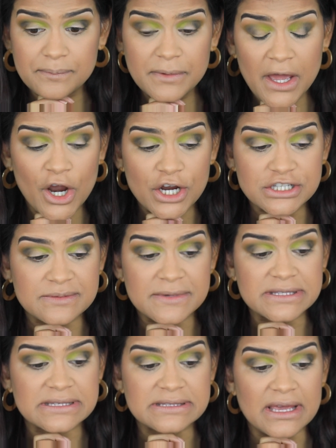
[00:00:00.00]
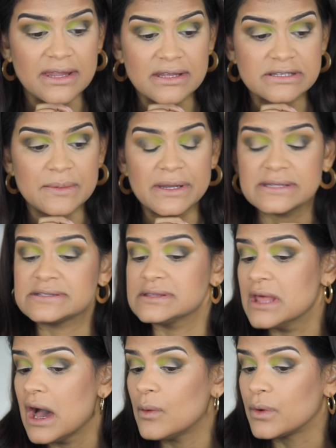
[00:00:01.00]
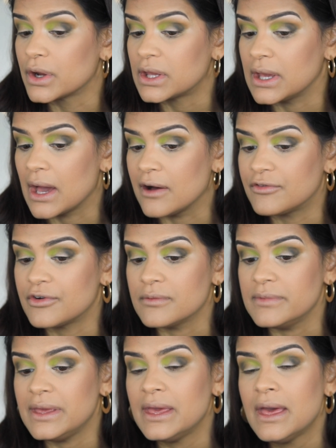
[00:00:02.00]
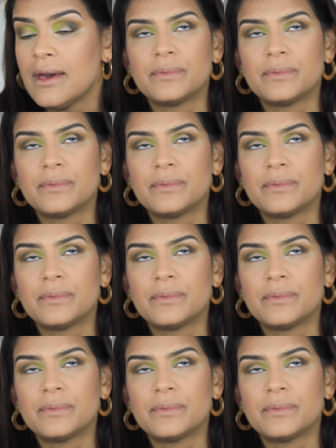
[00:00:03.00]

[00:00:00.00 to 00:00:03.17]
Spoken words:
it hurts me to say this, but it's not working out for me.